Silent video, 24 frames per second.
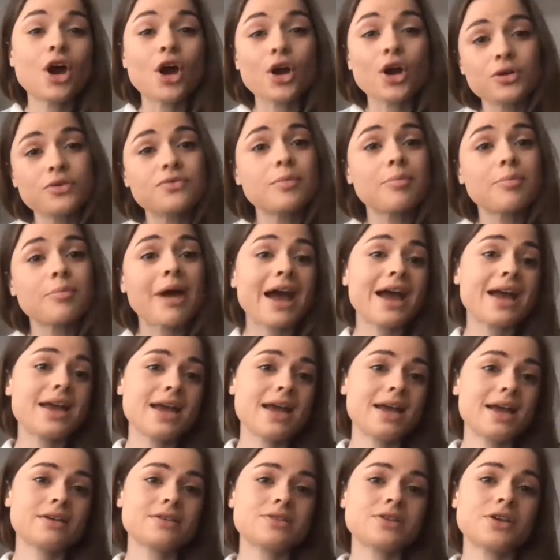
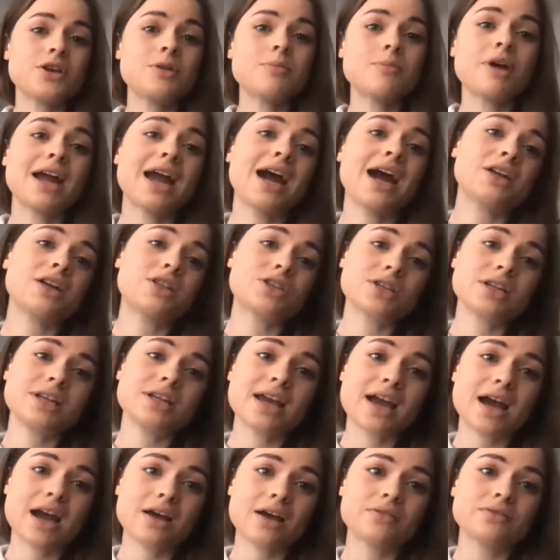overpaying. So you might actually
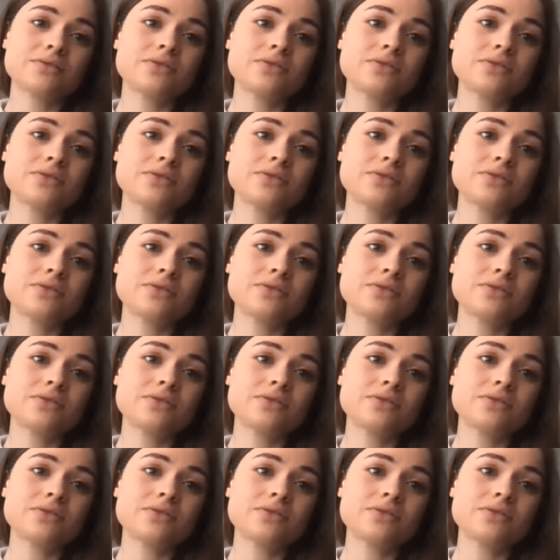have